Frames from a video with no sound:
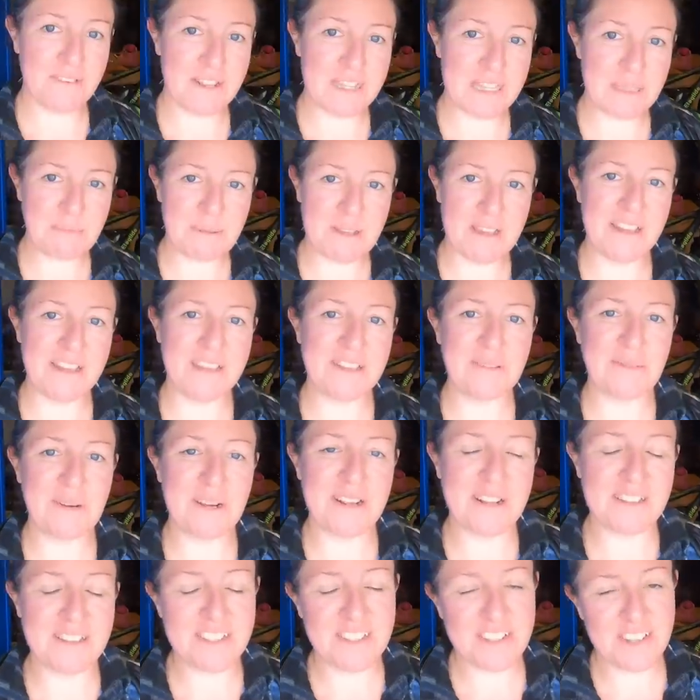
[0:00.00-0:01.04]
friend's place
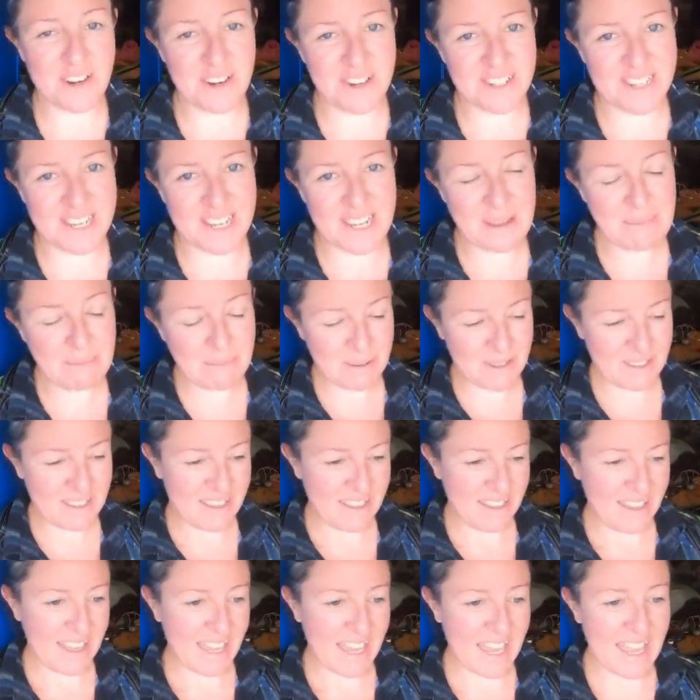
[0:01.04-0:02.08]
where it's charging up,
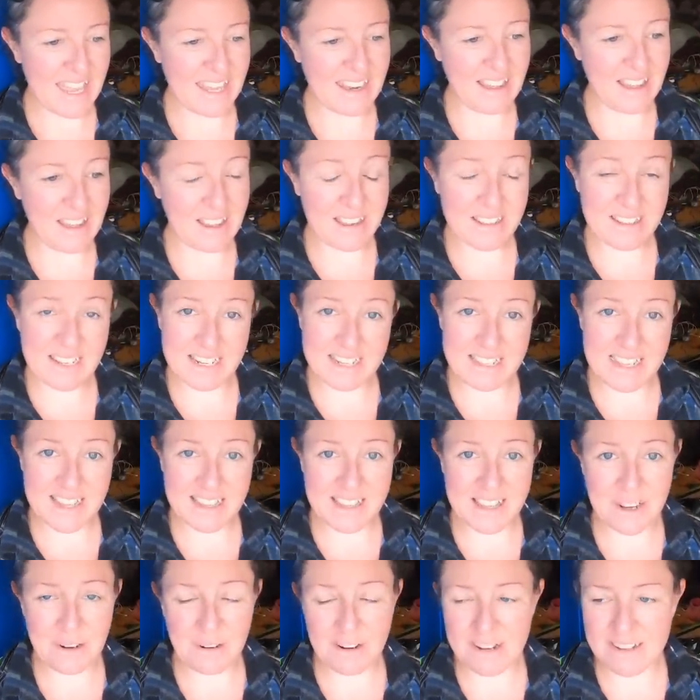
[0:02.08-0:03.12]
and I'll collect
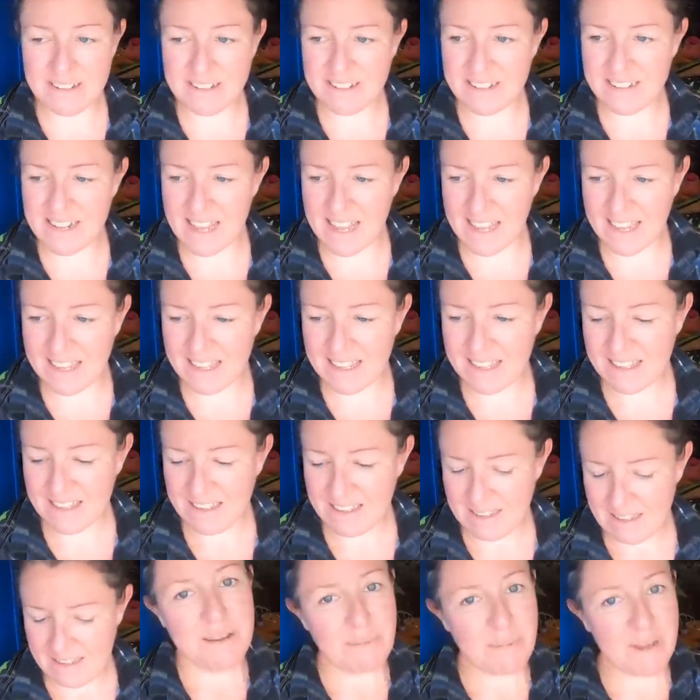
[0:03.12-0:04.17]
that later on today.
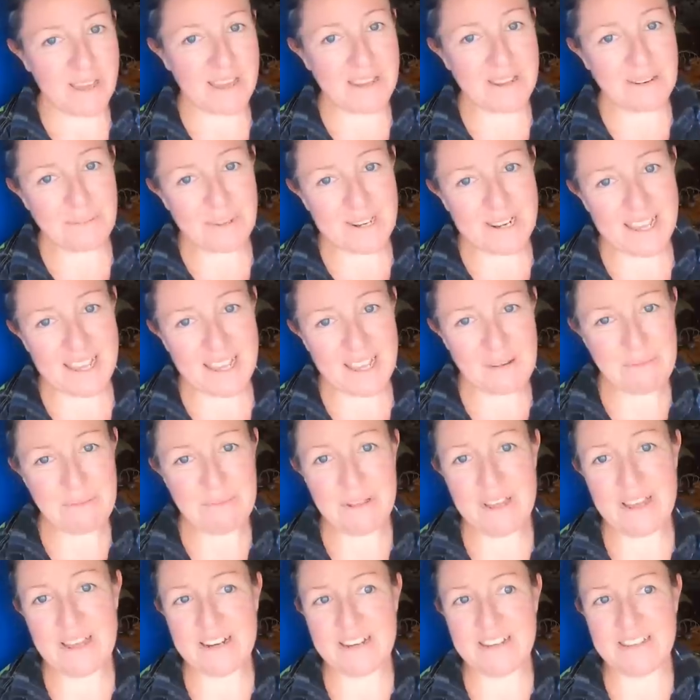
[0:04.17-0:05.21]
But when I
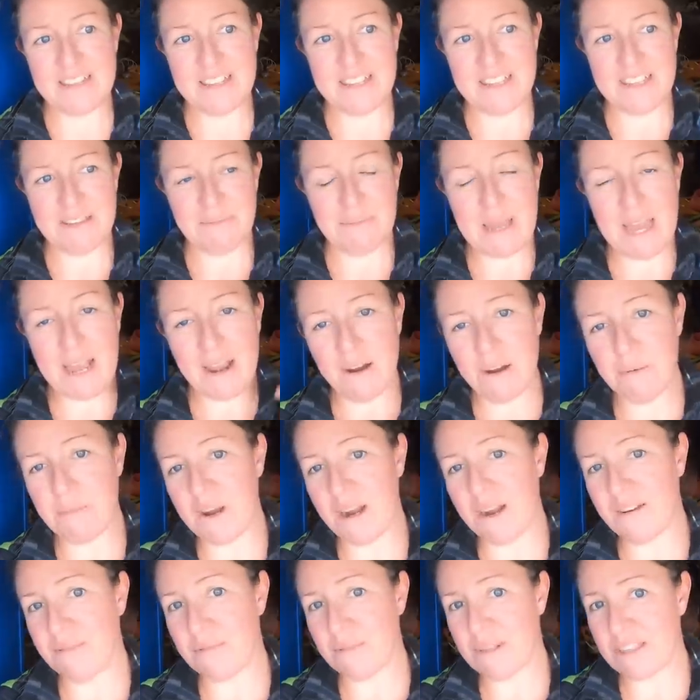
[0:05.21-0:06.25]
unplugged the power
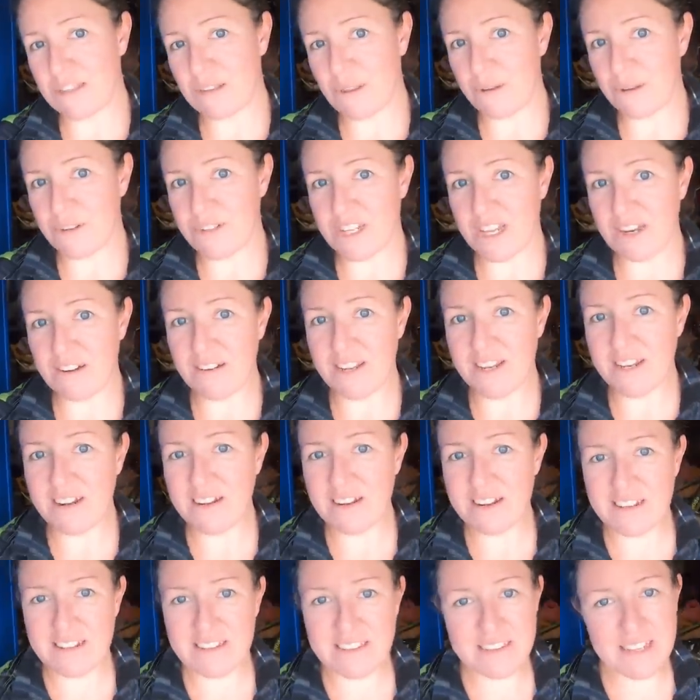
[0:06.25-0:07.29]
bar from the solar
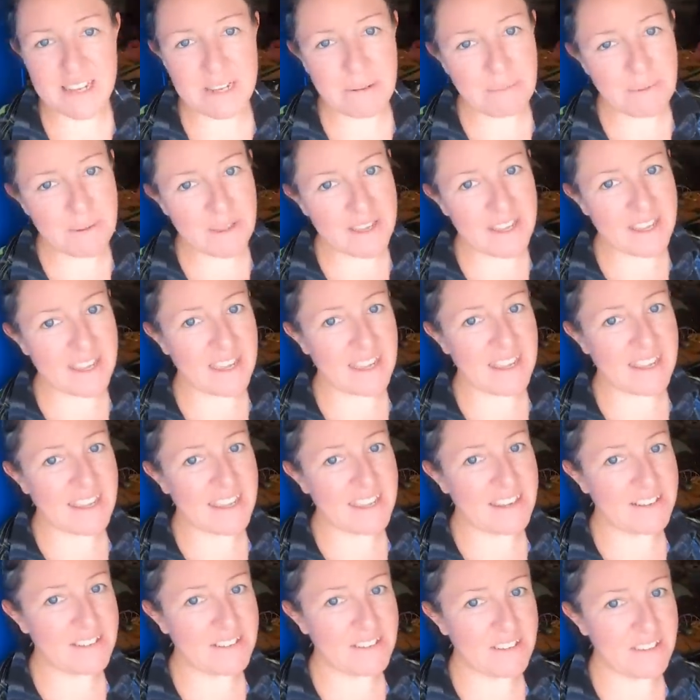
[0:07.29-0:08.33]
generator, instead of plugging it
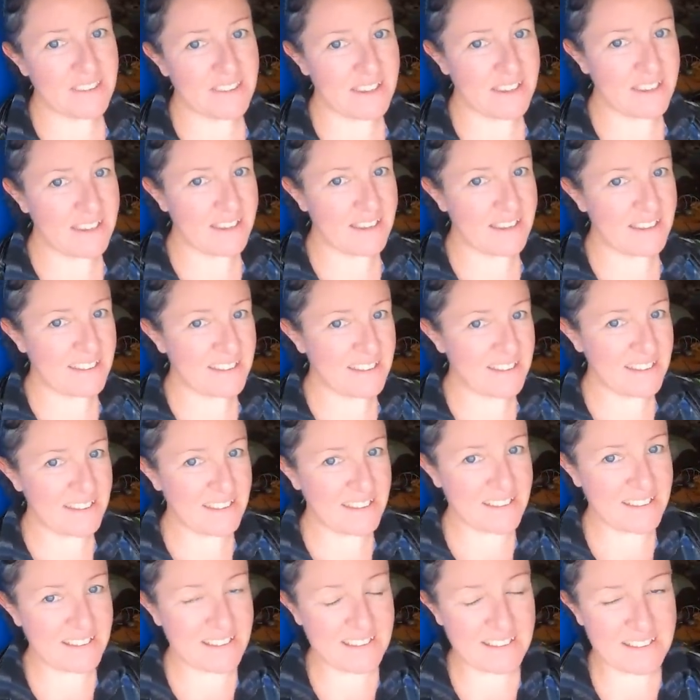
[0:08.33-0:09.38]
into the
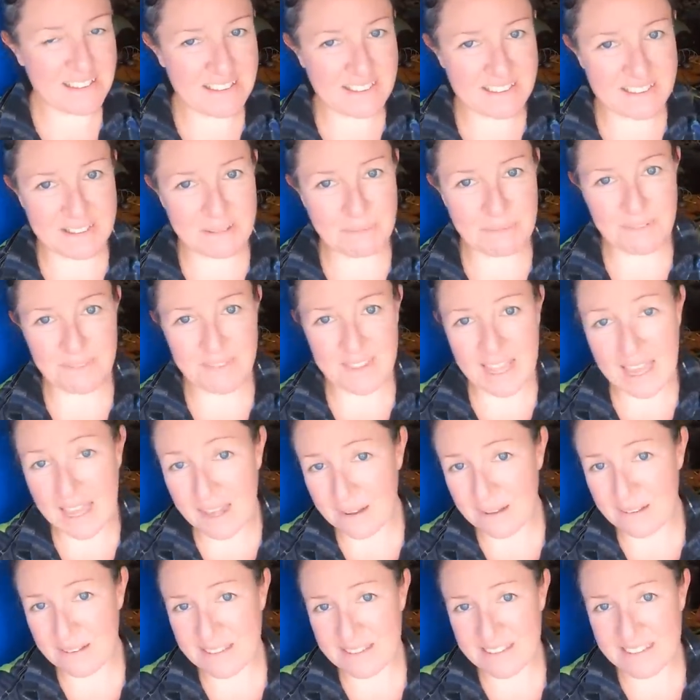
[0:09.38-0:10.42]
system of the
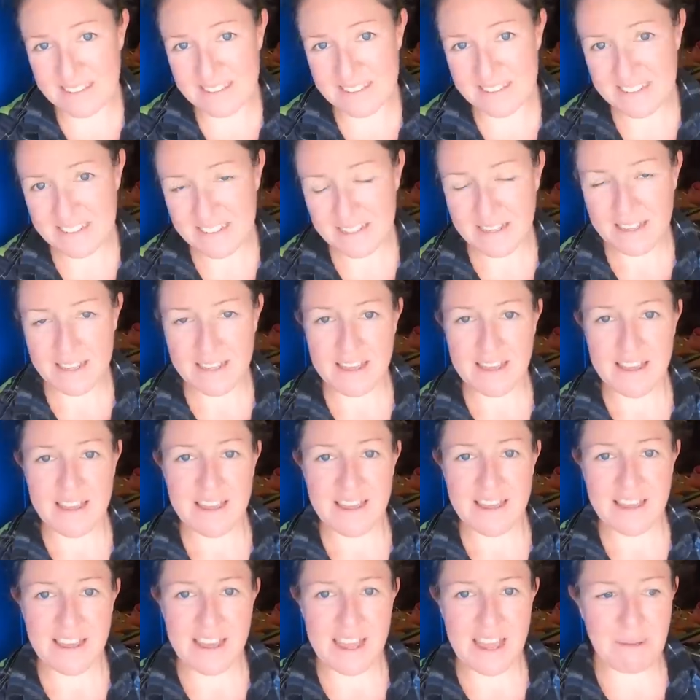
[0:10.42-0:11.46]
house,
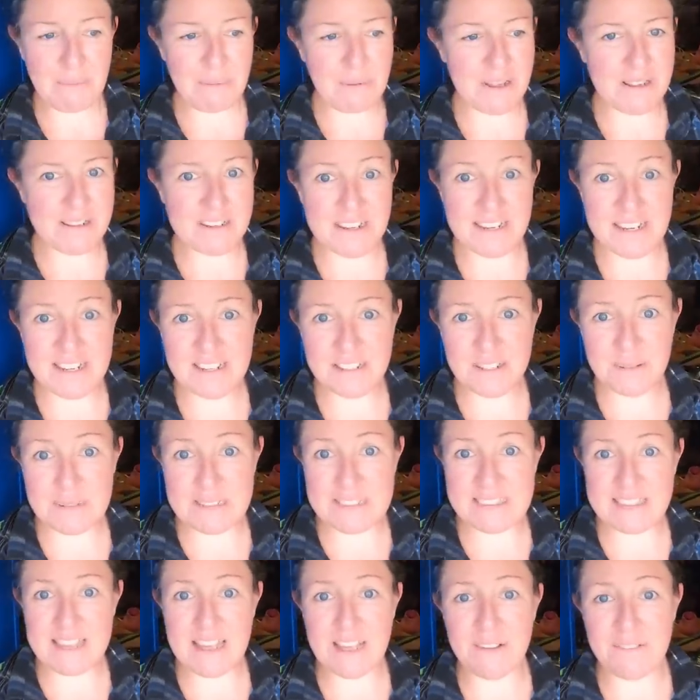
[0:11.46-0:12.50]
I plugged it into
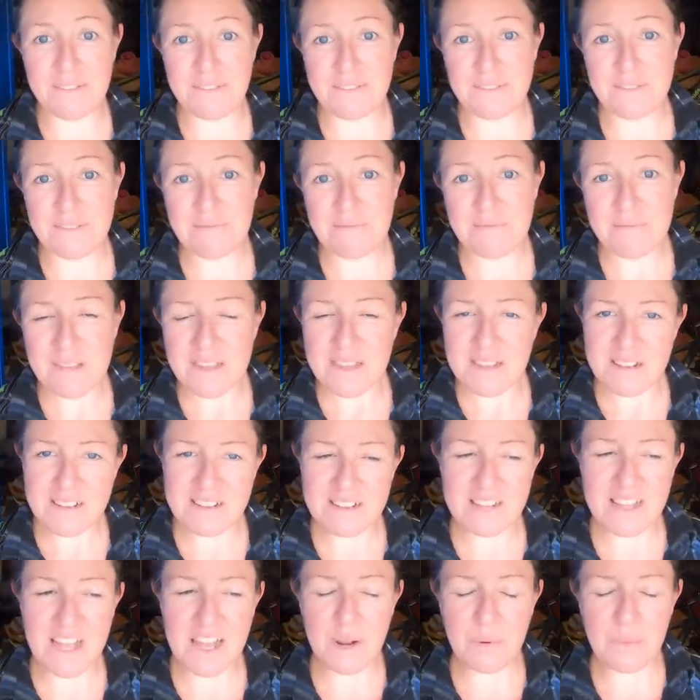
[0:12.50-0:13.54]
itself. There's
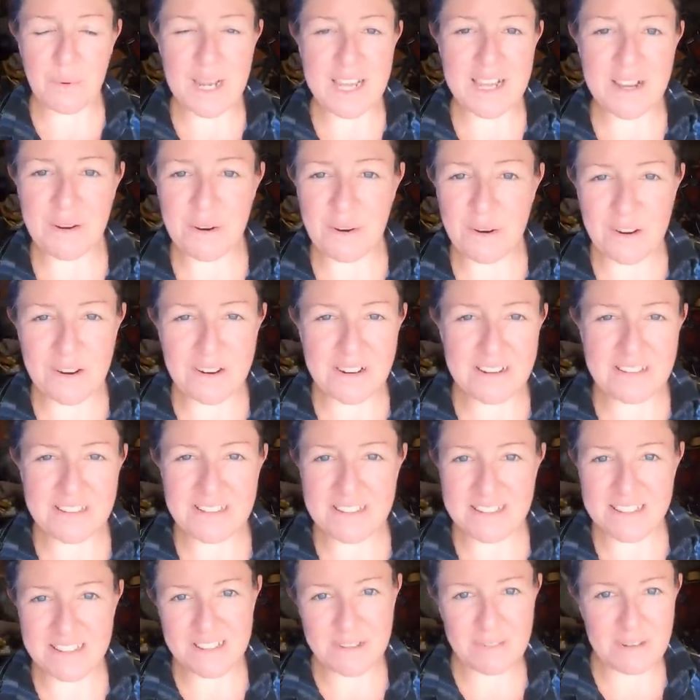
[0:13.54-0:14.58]
a lot of white
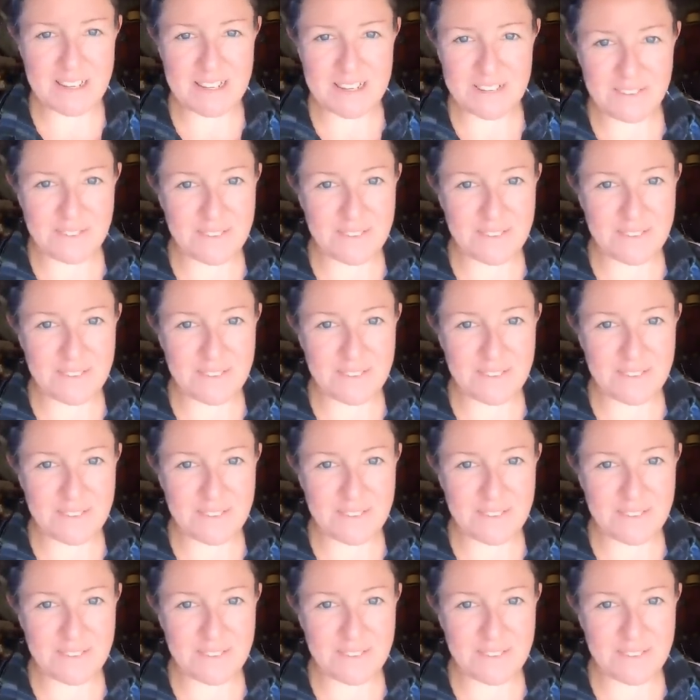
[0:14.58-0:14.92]
cords, it's quite